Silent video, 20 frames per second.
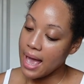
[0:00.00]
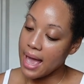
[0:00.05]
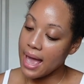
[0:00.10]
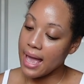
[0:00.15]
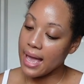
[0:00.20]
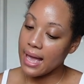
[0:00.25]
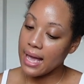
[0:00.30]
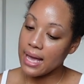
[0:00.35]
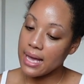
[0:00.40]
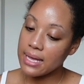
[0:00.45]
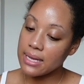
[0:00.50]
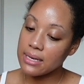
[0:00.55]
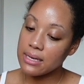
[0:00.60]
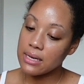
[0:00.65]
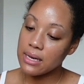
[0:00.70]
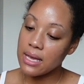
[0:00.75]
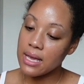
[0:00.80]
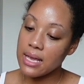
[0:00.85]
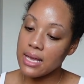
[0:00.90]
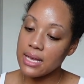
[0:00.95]

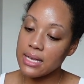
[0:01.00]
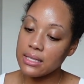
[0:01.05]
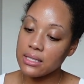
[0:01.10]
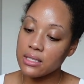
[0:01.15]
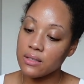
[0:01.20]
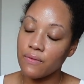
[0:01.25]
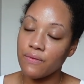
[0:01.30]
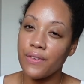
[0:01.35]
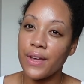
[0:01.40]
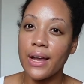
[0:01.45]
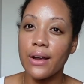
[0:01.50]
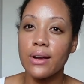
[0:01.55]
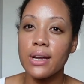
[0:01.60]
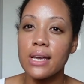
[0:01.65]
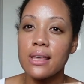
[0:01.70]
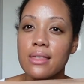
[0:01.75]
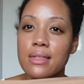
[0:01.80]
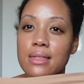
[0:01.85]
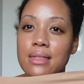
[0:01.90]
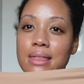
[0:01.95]
and it's
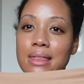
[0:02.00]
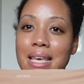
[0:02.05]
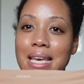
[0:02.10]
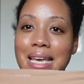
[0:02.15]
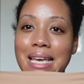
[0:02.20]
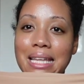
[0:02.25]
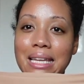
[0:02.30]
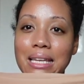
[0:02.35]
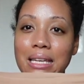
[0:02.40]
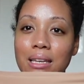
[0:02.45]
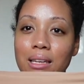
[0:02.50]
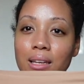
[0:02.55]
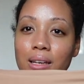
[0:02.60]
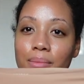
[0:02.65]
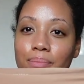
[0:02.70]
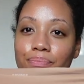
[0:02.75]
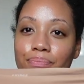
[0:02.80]
very thin.